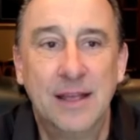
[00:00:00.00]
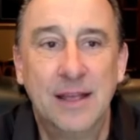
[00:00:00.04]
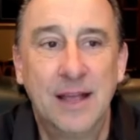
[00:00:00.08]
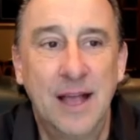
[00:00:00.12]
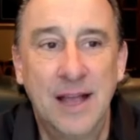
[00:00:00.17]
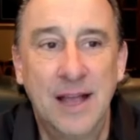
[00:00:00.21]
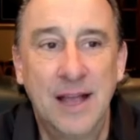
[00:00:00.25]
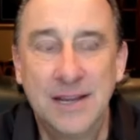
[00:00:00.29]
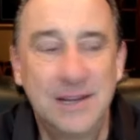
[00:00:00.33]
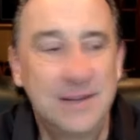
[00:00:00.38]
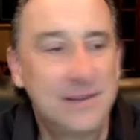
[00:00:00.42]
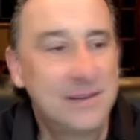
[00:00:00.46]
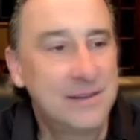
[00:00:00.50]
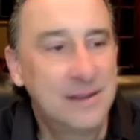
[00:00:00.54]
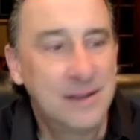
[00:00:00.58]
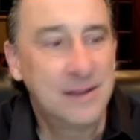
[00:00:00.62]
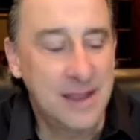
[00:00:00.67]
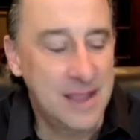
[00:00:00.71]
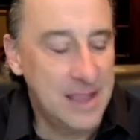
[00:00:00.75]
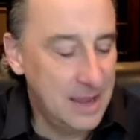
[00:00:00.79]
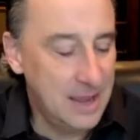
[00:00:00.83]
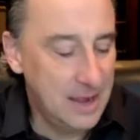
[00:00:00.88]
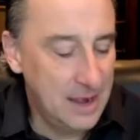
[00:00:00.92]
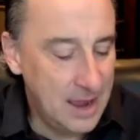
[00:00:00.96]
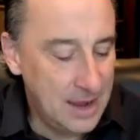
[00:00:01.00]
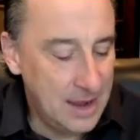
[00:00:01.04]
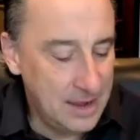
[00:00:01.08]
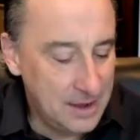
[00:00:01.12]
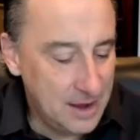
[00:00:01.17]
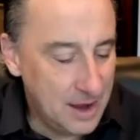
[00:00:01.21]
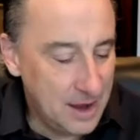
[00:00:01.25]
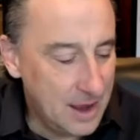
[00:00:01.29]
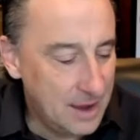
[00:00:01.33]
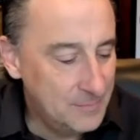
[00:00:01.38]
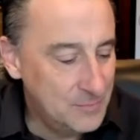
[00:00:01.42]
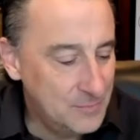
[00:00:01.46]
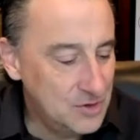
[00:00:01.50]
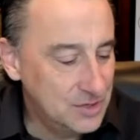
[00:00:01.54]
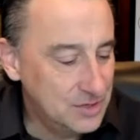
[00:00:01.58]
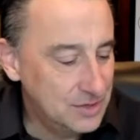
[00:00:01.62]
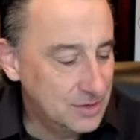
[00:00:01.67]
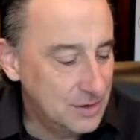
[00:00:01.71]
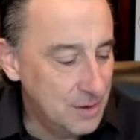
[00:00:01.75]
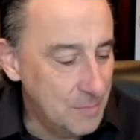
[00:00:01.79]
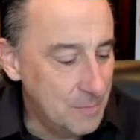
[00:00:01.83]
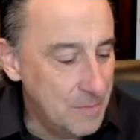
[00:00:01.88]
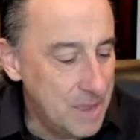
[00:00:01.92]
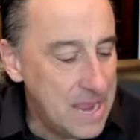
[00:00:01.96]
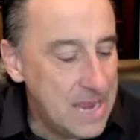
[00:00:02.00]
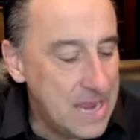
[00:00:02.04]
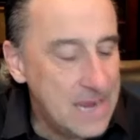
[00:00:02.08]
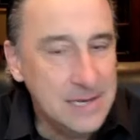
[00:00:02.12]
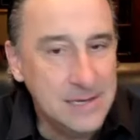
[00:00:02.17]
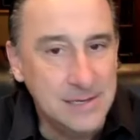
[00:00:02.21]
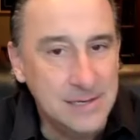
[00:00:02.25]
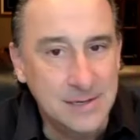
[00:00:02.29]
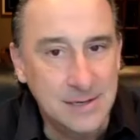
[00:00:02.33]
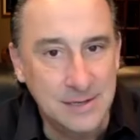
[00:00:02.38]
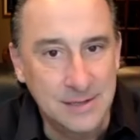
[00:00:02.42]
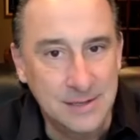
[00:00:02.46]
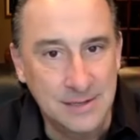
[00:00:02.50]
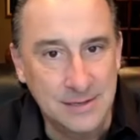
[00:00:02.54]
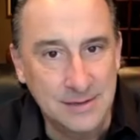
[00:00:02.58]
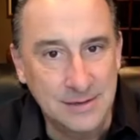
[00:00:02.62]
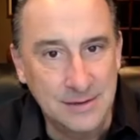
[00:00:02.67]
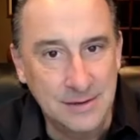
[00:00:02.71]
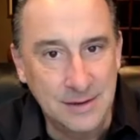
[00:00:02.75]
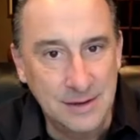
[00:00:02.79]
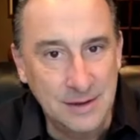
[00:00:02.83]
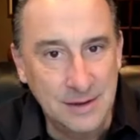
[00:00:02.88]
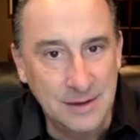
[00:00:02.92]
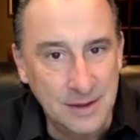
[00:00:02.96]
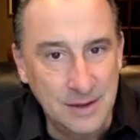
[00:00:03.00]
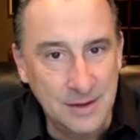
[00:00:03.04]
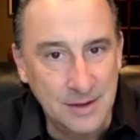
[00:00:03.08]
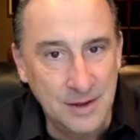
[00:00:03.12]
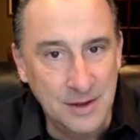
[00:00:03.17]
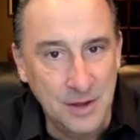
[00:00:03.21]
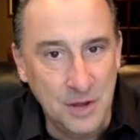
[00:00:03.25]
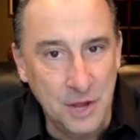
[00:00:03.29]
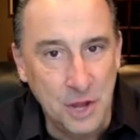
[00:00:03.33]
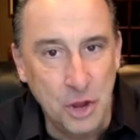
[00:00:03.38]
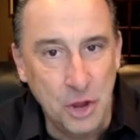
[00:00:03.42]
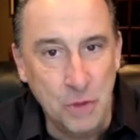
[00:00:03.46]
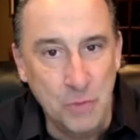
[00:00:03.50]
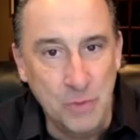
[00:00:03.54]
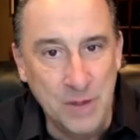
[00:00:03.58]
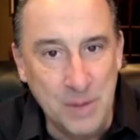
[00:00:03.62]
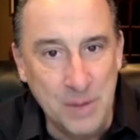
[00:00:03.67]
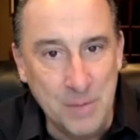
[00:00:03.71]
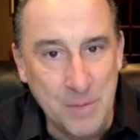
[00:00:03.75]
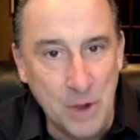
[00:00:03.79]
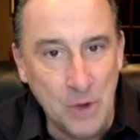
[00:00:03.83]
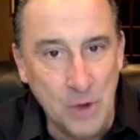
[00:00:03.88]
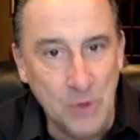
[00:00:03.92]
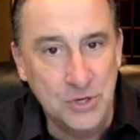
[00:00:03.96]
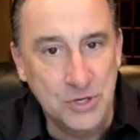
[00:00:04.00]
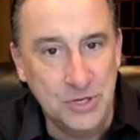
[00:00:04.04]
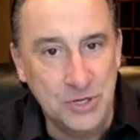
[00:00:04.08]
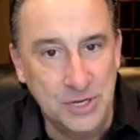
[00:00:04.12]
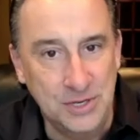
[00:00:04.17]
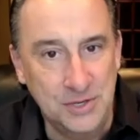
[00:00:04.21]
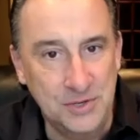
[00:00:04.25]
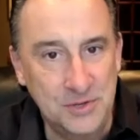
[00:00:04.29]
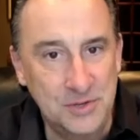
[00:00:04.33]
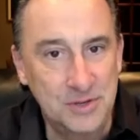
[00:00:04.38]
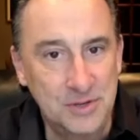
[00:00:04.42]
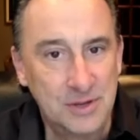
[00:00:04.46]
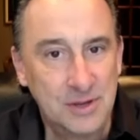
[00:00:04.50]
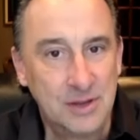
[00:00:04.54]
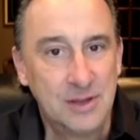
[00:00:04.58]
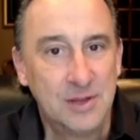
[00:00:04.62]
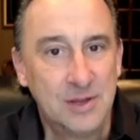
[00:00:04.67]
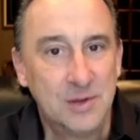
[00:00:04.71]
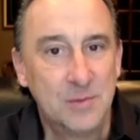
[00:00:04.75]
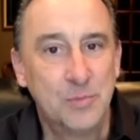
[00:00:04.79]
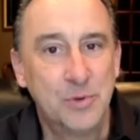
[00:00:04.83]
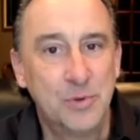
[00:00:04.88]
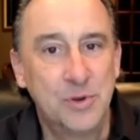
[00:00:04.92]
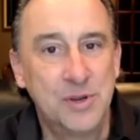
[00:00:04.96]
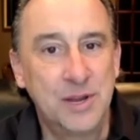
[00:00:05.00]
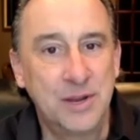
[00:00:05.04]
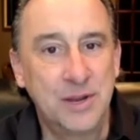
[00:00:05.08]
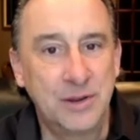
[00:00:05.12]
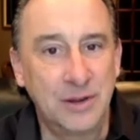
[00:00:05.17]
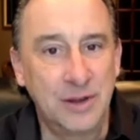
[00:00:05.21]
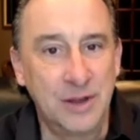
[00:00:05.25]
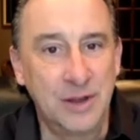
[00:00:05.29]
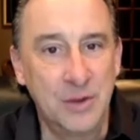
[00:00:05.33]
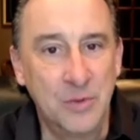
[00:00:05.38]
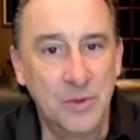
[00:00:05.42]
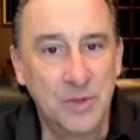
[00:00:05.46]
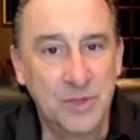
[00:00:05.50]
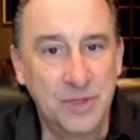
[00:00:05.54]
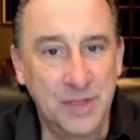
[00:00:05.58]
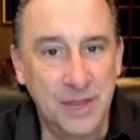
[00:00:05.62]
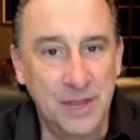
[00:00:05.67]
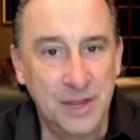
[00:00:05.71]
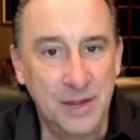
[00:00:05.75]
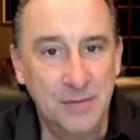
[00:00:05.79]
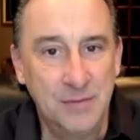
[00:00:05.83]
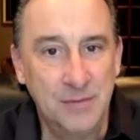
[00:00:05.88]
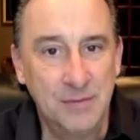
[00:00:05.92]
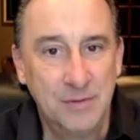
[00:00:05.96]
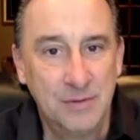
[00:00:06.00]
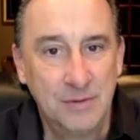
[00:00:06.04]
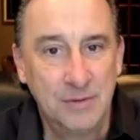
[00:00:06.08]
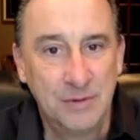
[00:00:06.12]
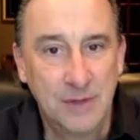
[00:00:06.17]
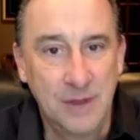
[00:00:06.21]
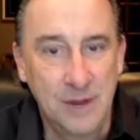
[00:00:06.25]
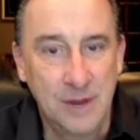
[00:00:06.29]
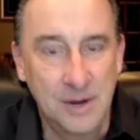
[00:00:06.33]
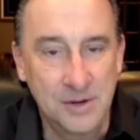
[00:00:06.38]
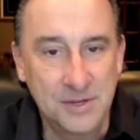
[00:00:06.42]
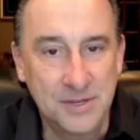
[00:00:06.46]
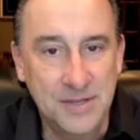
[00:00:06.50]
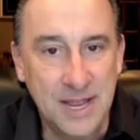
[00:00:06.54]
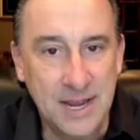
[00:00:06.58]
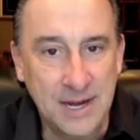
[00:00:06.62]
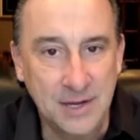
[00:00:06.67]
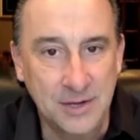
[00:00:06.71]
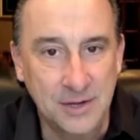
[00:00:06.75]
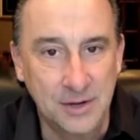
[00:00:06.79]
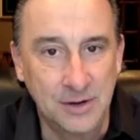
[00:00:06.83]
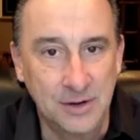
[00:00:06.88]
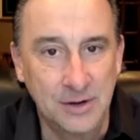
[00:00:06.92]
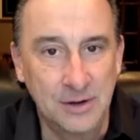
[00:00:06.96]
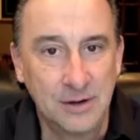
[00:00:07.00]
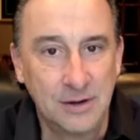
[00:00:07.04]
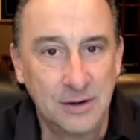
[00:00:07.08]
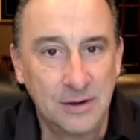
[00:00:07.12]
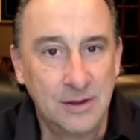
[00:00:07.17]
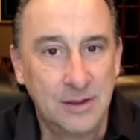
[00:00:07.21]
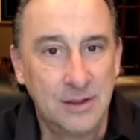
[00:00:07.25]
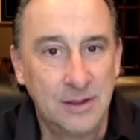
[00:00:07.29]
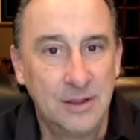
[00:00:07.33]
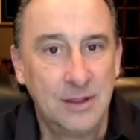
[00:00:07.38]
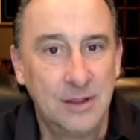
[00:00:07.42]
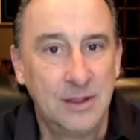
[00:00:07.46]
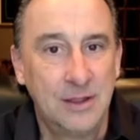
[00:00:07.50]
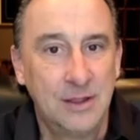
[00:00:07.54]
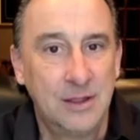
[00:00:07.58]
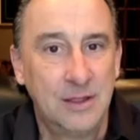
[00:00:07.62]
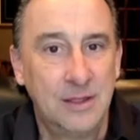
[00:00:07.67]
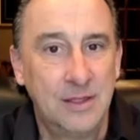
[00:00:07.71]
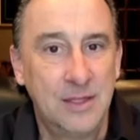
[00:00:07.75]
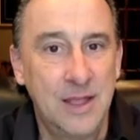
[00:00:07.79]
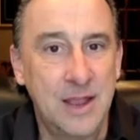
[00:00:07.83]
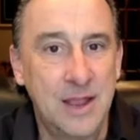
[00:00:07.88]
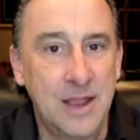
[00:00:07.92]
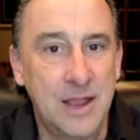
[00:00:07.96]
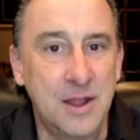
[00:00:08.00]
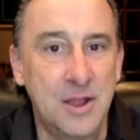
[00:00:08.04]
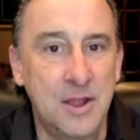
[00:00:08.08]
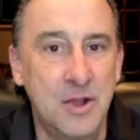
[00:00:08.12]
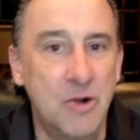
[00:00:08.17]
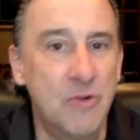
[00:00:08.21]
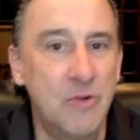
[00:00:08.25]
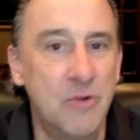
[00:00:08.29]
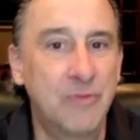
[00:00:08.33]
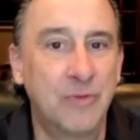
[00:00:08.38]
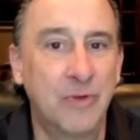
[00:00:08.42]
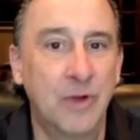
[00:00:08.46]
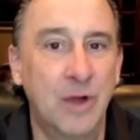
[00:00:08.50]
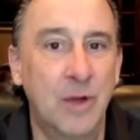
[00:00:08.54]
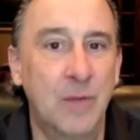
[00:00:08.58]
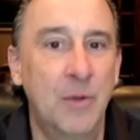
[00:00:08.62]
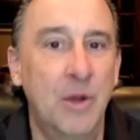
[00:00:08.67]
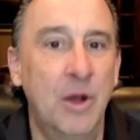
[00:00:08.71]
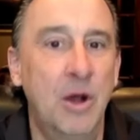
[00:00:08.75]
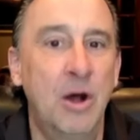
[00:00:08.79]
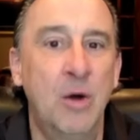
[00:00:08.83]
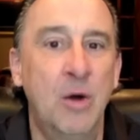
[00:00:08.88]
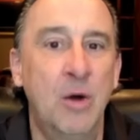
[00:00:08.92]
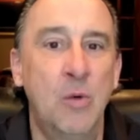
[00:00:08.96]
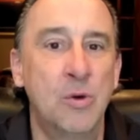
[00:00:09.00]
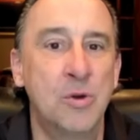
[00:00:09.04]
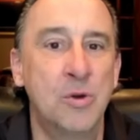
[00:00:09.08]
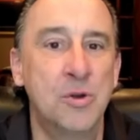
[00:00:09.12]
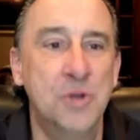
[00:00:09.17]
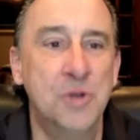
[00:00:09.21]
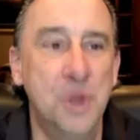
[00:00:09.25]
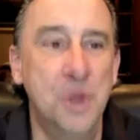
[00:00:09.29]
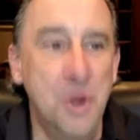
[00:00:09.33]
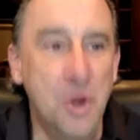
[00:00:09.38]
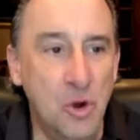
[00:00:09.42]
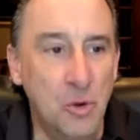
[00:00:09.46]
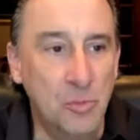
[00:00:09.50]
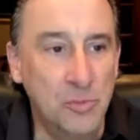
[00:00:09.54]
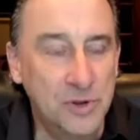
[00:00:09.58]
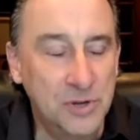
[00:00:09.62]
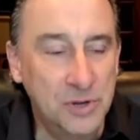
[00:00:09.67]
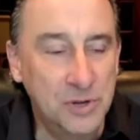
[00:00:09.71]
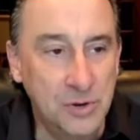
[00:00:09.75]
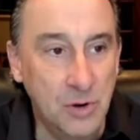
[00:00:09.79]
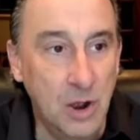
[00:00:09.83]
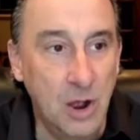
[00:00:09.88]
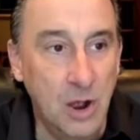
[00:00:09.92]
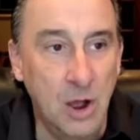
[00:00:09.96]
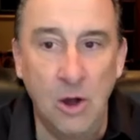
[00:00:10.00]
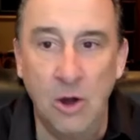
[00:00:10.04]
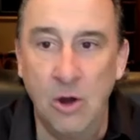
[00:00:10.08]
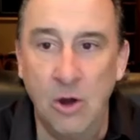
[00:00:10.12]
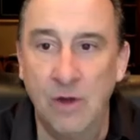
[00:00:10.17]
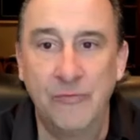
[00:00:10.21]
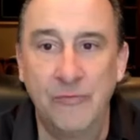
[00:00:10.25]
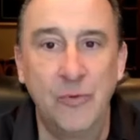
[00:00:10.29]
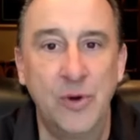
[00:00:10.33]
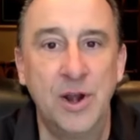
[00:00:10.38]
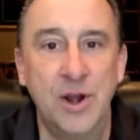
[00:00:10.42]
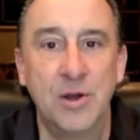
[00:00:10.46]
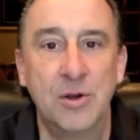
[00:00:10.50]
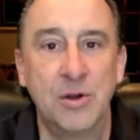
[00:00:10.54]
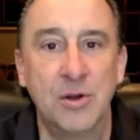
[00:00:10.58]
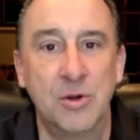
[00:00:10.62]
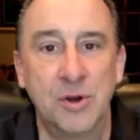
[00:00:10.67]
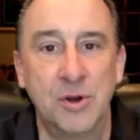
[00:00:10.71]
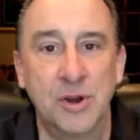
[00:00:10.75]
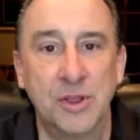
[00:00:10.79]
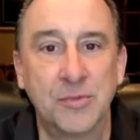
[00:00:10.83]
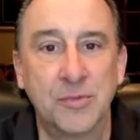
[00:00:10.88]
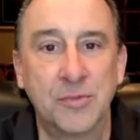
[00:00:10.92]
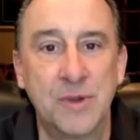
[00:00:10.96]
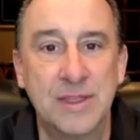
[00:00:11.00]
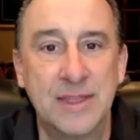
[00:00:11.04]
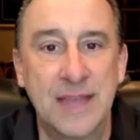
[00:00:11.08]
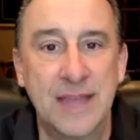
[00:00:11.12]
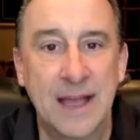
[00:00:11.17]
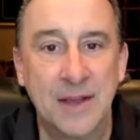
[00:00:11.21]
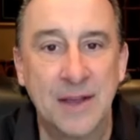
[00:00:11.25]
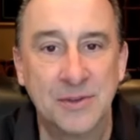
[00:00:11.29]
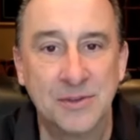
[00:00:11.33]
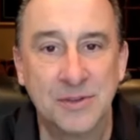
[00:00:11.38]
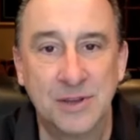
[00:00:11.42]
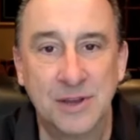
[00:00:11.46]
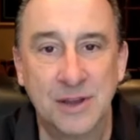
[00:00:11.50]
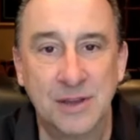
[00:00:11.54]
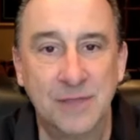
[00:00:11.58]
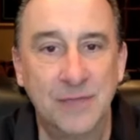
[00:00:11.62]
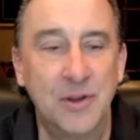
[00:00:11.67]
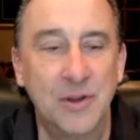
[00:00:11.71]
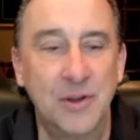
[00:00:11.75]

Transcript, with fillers: I just, again, I, I'm just amazed at this human emotions, particularly within our sector, that can go from, oh, we're doomed to, oh, if we don't go to 3,000, if you're